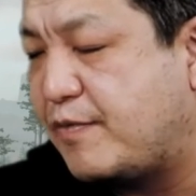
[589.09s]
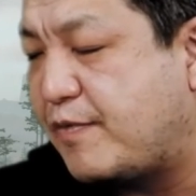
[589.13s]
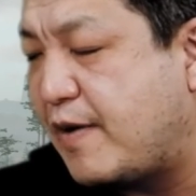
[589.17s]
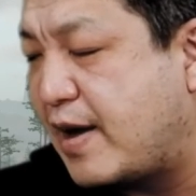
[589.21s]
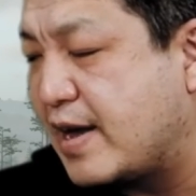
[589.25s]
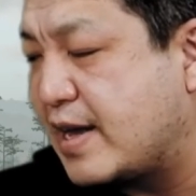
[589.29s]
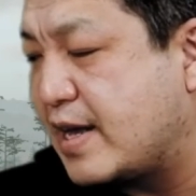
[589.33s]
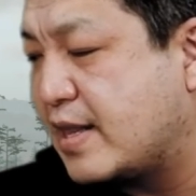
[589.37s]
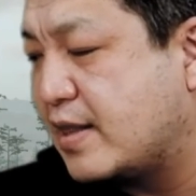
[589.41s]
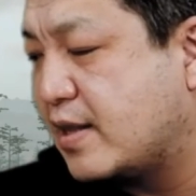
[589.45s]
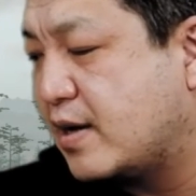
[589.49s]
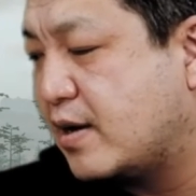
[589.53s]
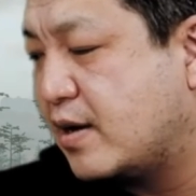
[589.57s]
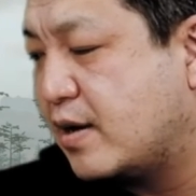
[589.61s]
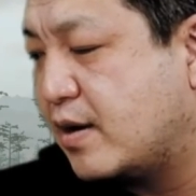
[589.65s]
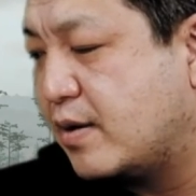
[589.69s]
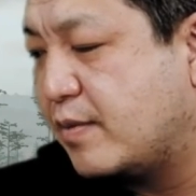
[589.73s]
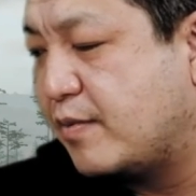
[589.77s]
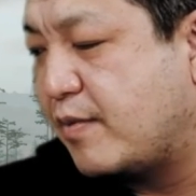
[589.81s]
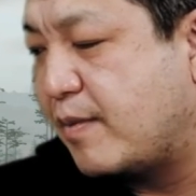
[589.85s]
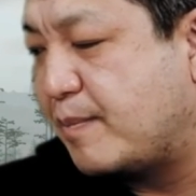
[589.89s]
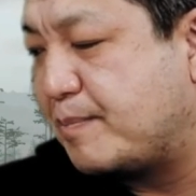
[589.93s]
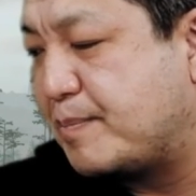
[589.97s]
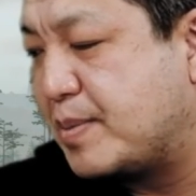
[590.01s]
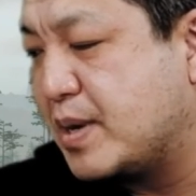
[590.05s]
As a
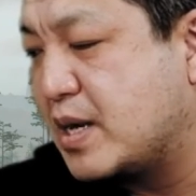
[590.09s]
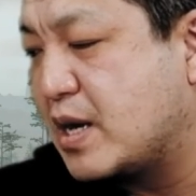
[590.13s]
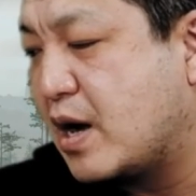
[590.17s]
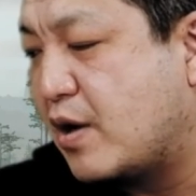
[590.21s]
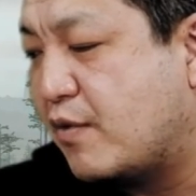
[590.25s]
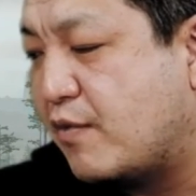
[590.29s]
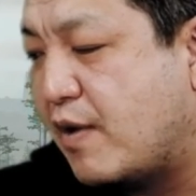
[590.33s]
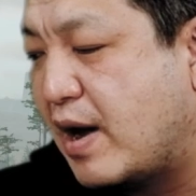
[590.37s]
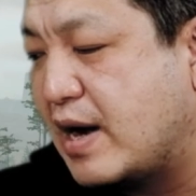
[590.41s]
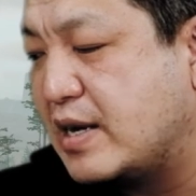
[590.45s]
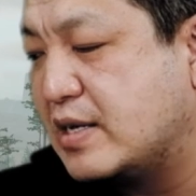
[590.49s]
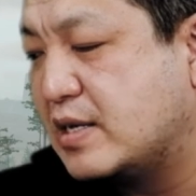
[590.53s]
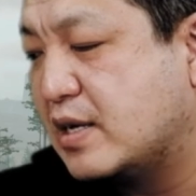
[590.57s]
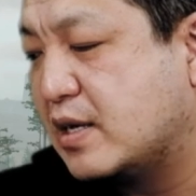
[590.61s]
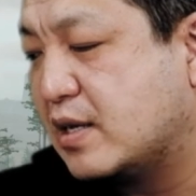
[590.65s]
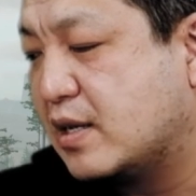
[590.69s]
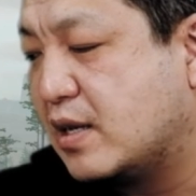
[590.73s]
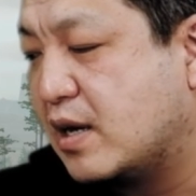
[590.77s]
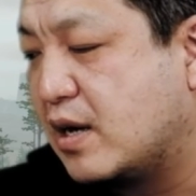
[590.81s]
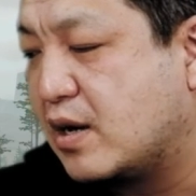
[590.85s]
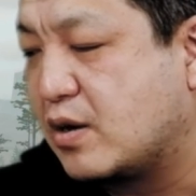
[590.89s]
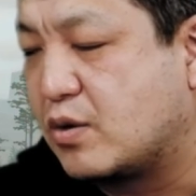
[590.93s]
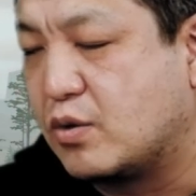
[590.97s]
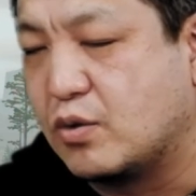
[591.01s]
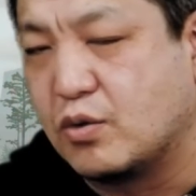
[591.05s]
genre of dinosaurs,
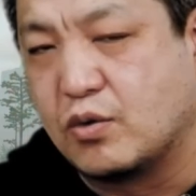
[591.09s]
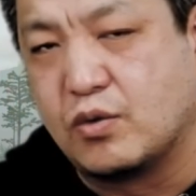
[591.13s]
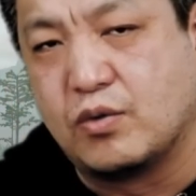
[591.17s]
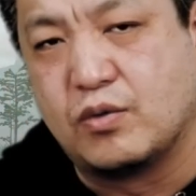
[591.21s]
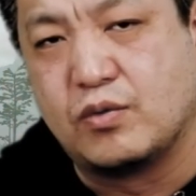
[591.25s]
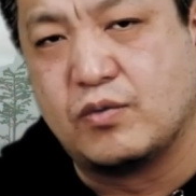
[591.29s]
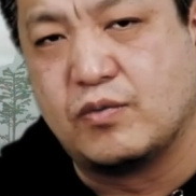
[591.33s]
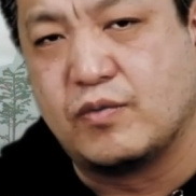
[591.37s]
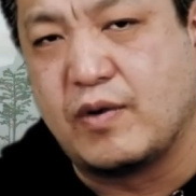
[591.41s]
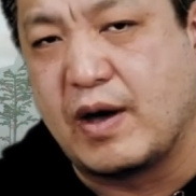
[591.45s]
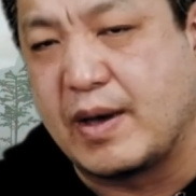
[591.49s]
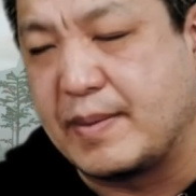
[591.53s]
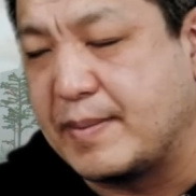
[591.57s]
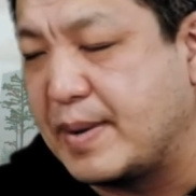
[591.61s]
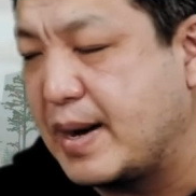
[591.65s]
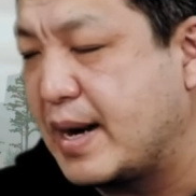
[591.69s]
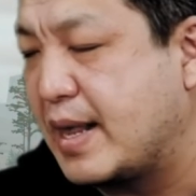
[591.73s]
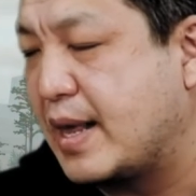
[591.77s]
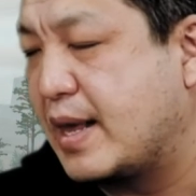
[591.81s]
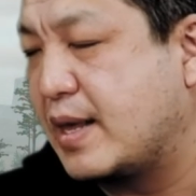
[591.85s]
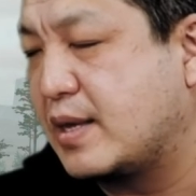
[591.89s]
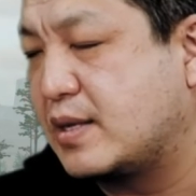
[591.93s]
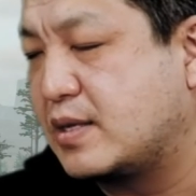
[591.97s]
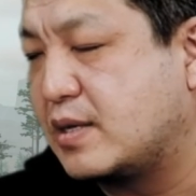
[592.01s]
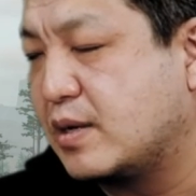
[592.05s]
that was very
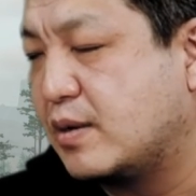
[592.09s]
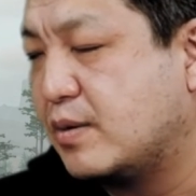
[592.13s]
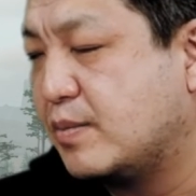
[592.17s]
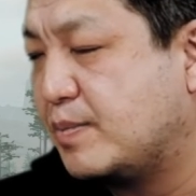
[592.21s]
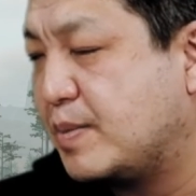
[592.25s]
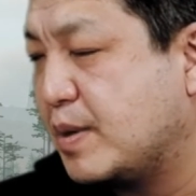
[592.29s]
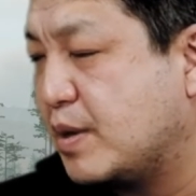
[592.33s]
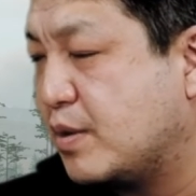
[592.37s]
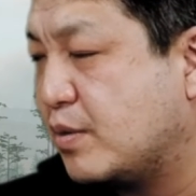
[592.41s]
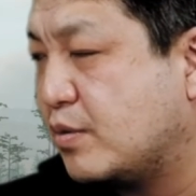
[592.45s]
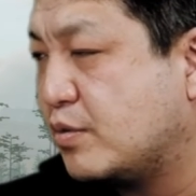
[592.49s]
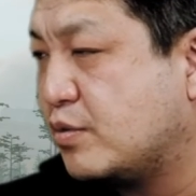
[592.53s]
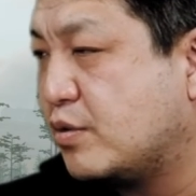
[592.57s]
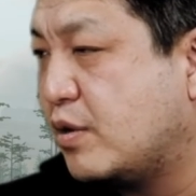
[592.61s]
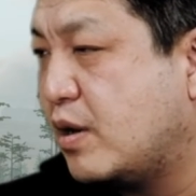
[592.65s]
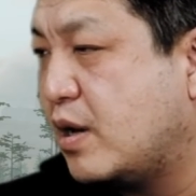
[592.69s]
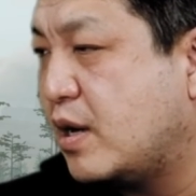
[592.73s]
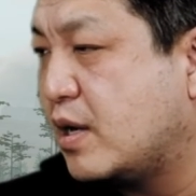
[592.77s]
closely related to